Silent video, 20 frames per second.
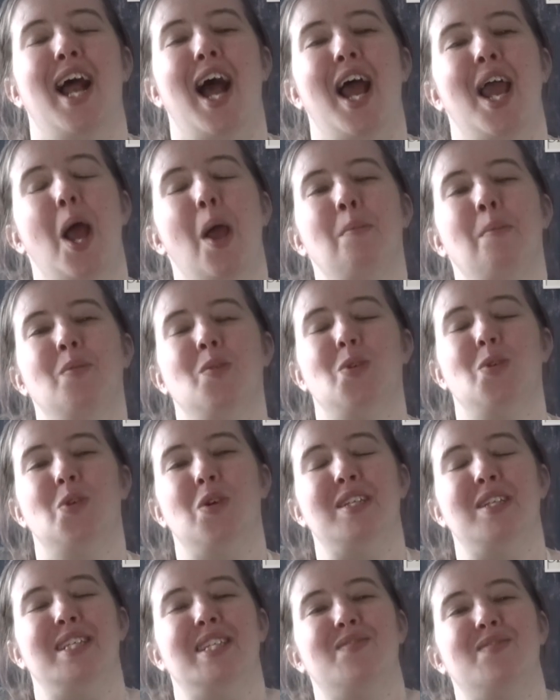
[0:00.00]
I hope you
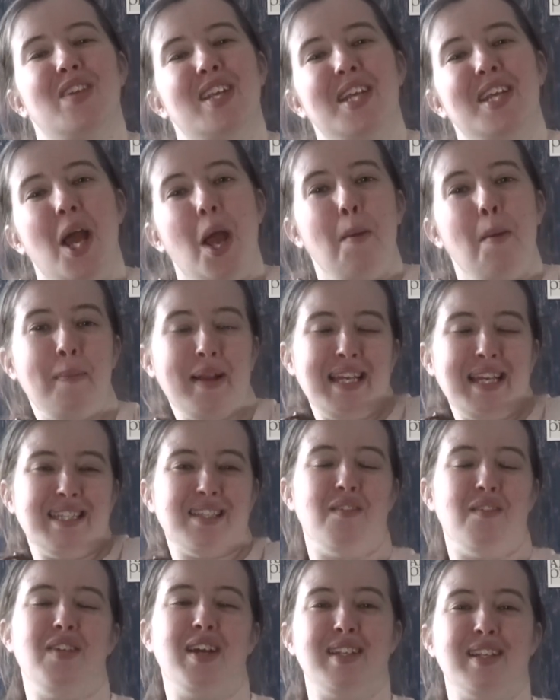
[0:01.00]
enjoyed this video. Please
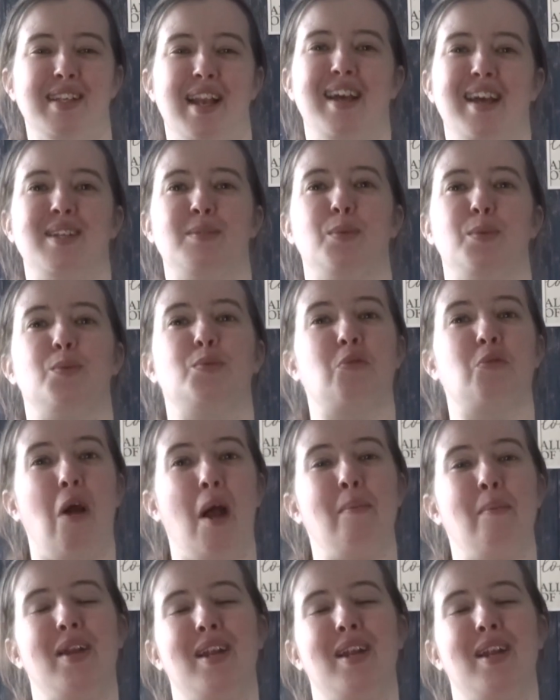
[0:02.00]
don't forget to like and subscribe,